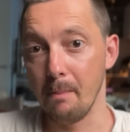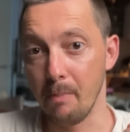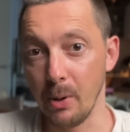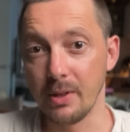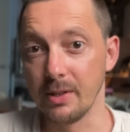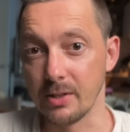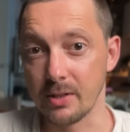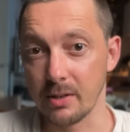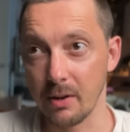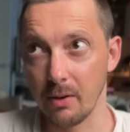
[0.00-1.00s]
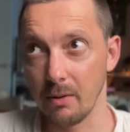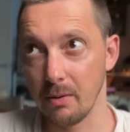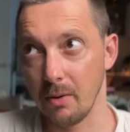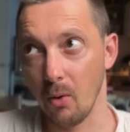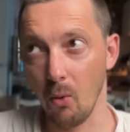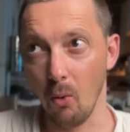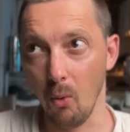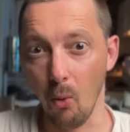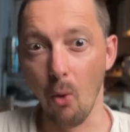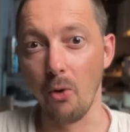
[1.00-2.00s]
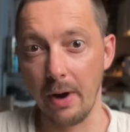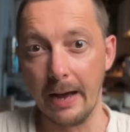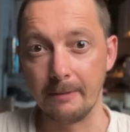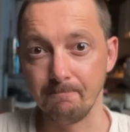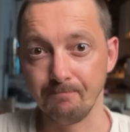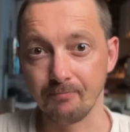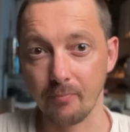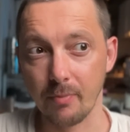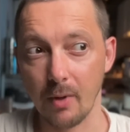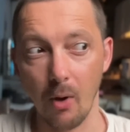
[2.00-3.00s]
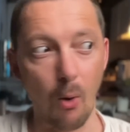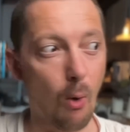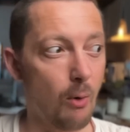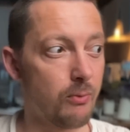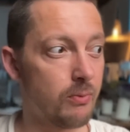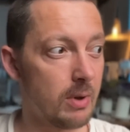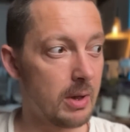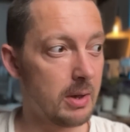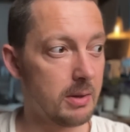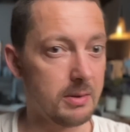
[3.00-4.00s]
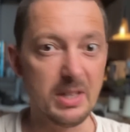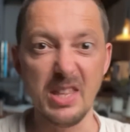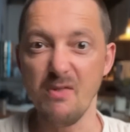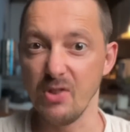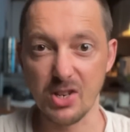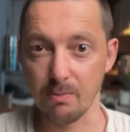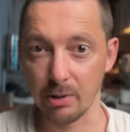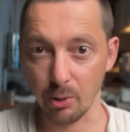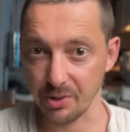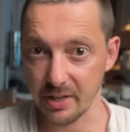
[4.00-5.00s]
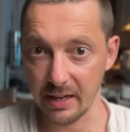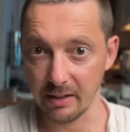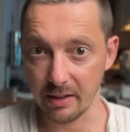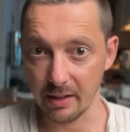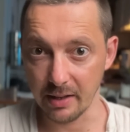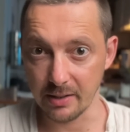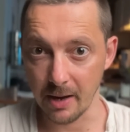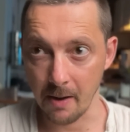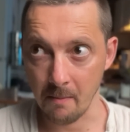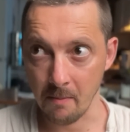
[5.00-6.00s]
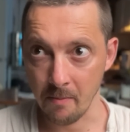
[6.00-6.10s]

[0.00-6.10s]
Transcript: Putin's aura of the inevitable ordained leader